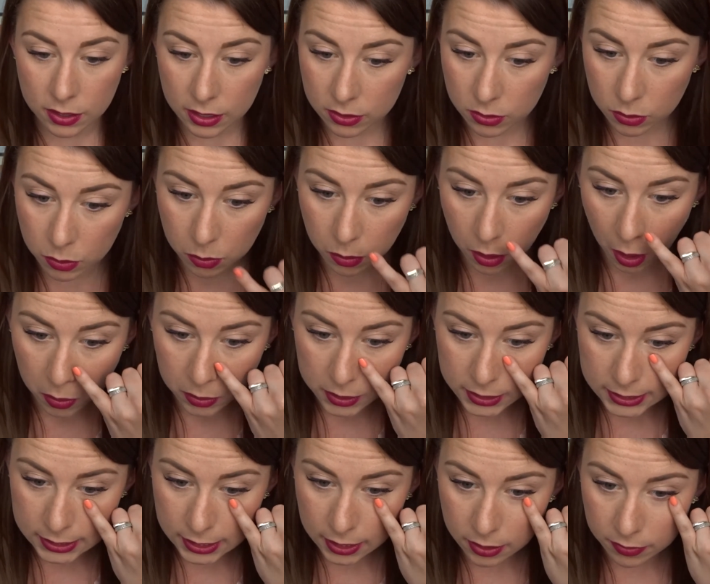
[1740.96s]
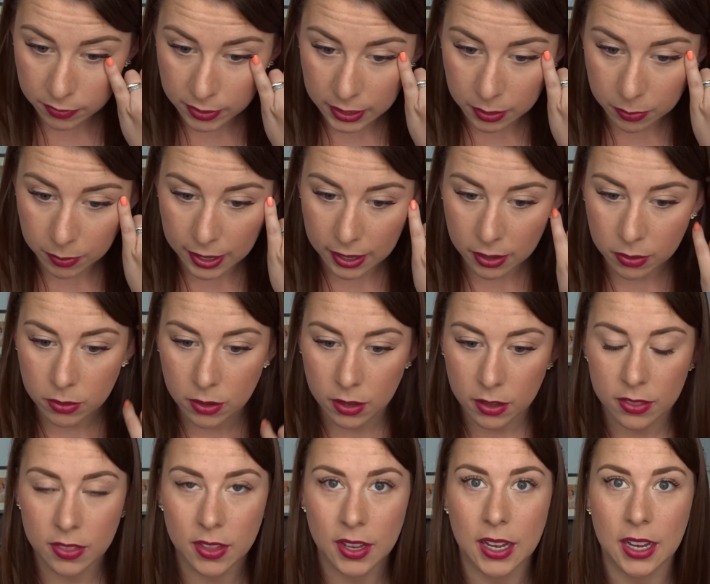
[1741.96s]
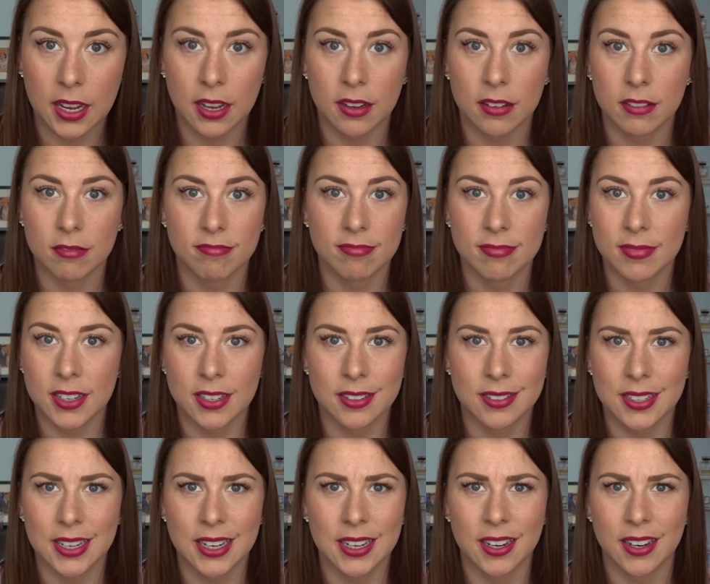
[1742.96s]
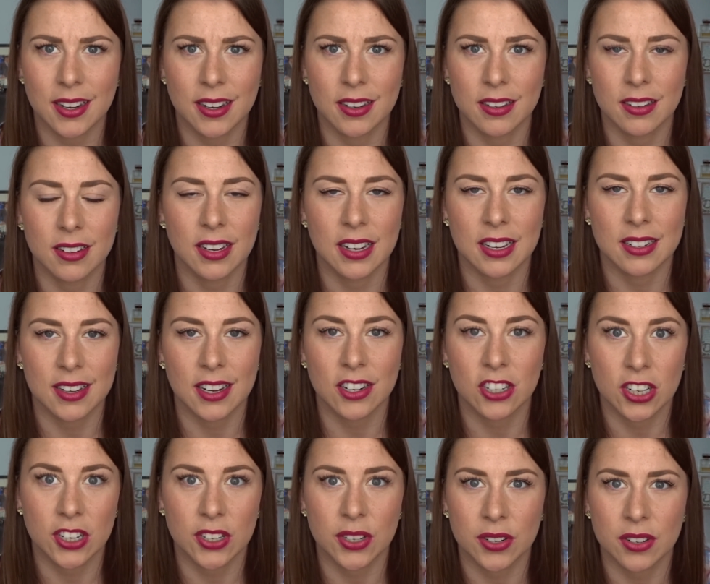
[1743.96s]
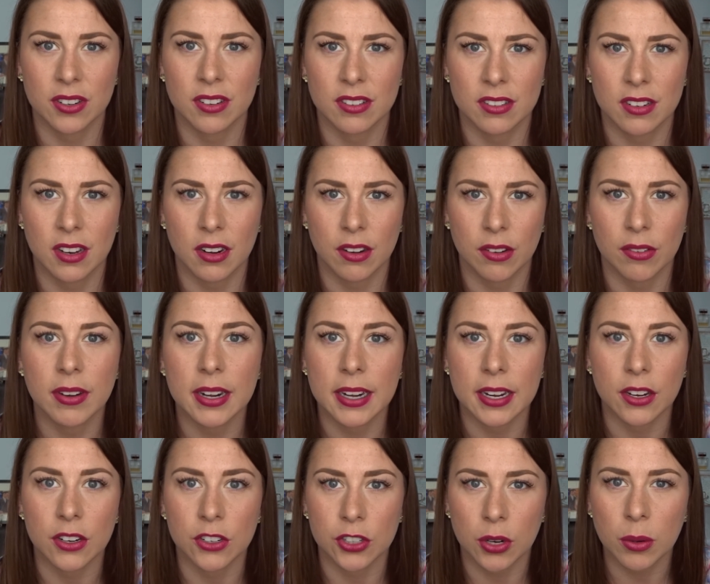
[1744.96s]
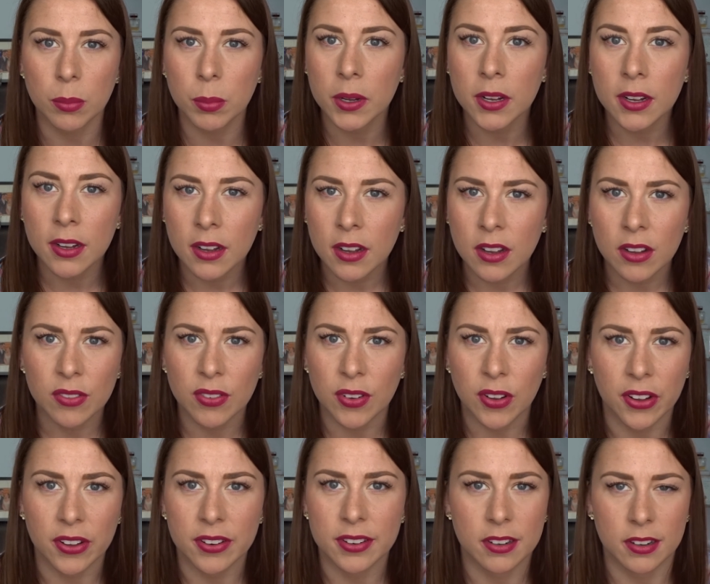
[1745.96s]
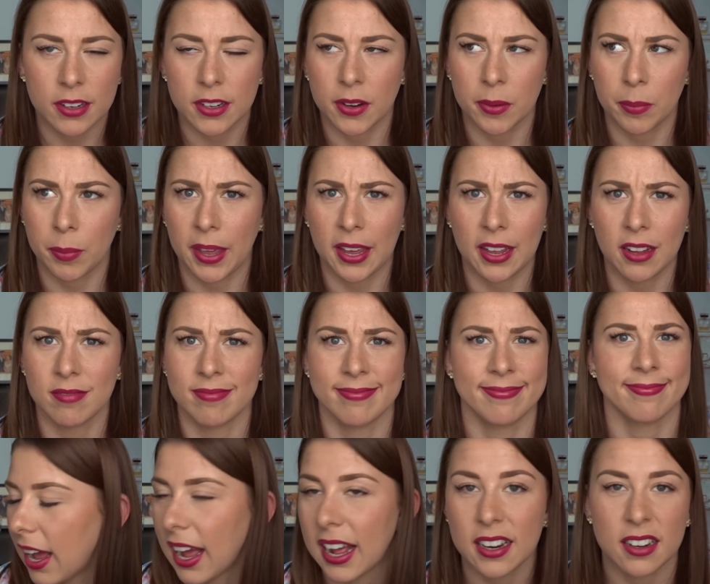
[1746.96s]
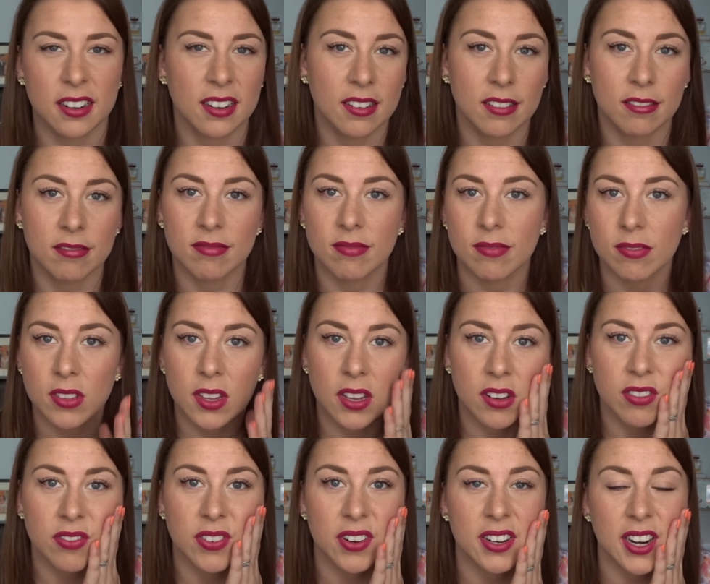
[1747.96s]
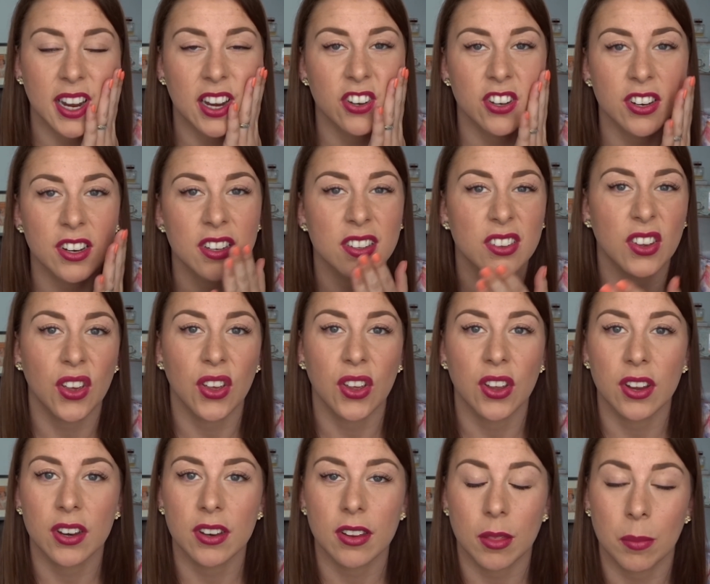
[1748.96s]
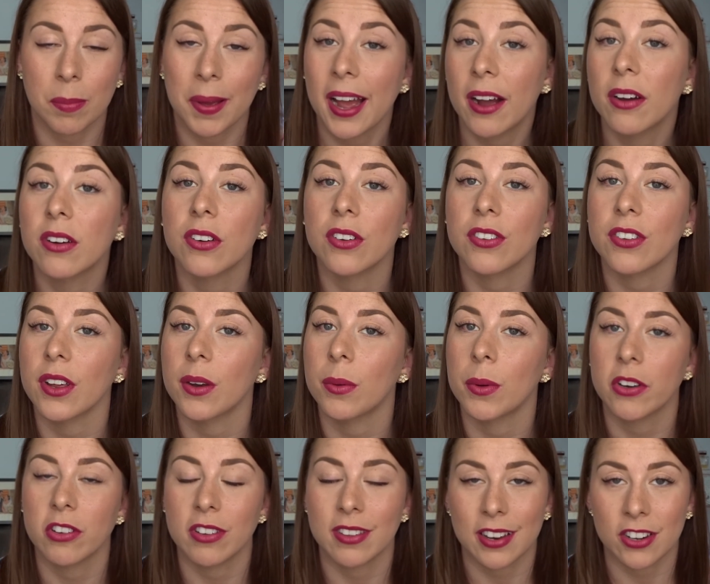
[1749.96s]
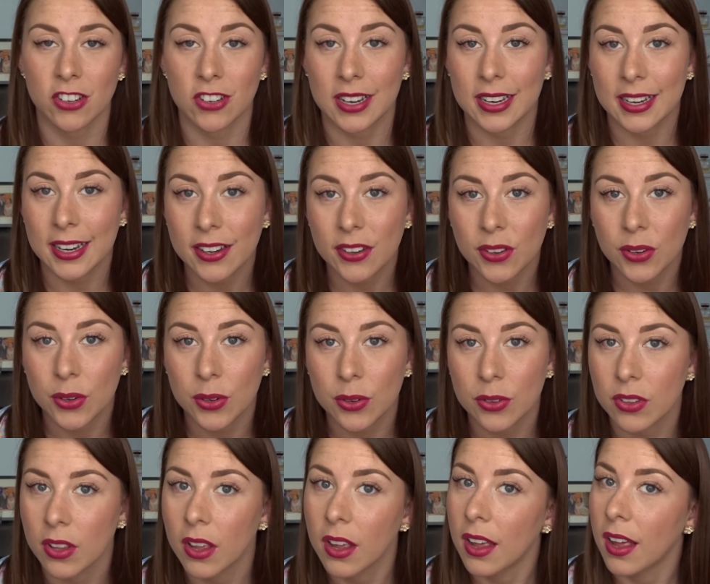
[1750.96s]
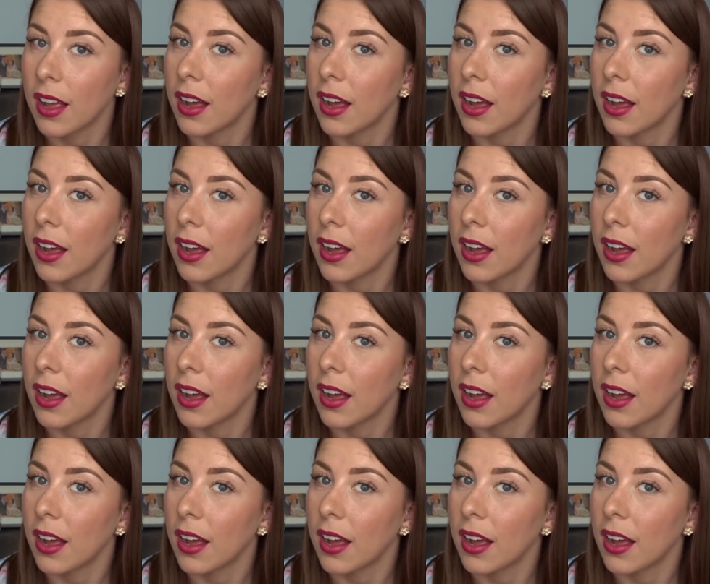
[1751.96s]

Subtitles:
It's all holding together really well. The concealer is actually done a really good job for 99p. The foundation is good, the powder is good, which is actually Lidls.